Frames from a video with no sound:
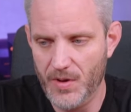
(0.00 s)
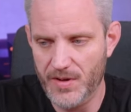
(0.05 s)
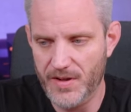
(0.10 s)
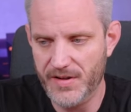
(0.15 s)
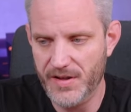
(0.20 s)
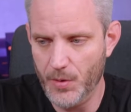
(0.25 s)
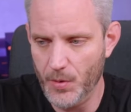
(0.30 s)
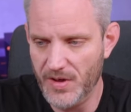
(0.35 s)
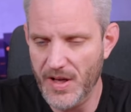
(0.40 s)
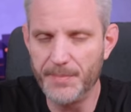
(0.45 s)

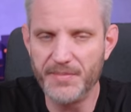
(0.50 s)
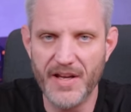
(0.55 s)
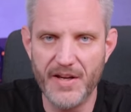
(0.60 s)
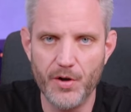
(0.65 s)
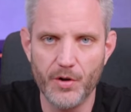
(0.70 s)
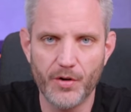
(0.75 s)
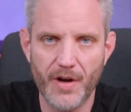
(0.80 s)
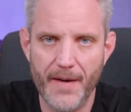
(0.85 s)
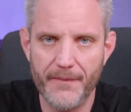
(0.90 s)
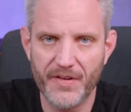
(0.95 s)
update
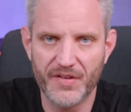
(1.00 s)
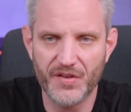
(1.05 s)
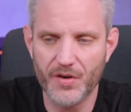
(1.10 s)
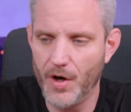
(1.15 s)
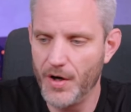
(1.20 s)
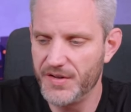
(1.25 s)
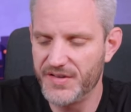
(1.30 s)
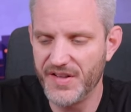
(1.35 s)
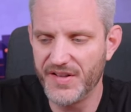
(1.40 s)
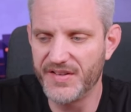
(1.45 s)
your graphics
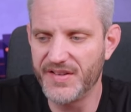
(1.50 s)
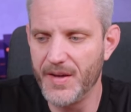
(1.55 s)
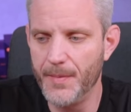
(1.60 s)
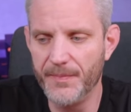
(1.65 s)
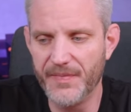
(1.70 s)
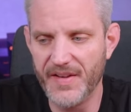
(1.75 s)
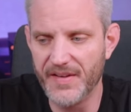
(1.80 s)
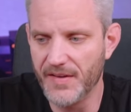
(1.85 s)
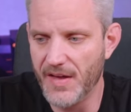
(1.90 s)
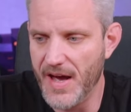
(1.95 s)
card to
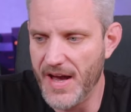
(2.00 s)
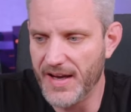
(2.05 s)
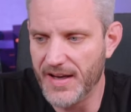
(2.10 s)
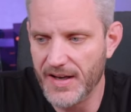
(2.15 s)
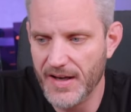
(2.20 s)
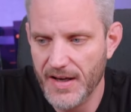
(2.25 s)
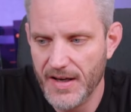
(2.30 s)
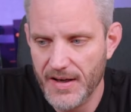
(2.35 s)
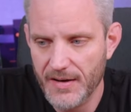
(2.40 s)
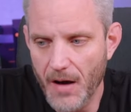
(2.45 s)
something
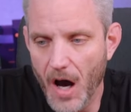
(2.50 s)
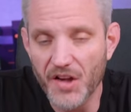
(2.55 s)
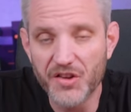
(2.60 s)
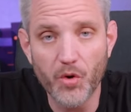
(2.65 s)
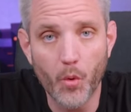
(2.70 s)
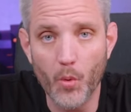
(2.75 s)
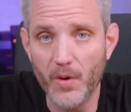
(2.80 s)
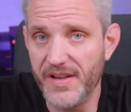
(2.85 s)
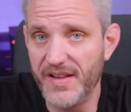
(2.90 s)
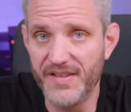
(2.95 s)
like a
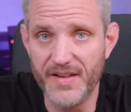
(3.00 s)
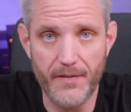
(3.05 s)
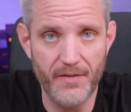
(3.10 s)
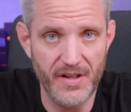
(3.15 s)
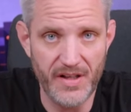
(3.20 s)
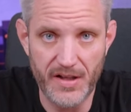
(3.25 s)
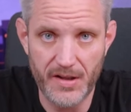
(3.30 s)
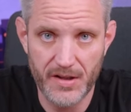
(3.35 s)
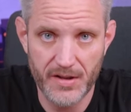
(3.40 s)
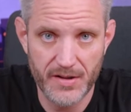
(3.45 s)

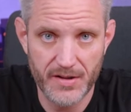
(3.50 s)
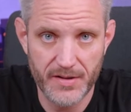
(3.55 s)
2070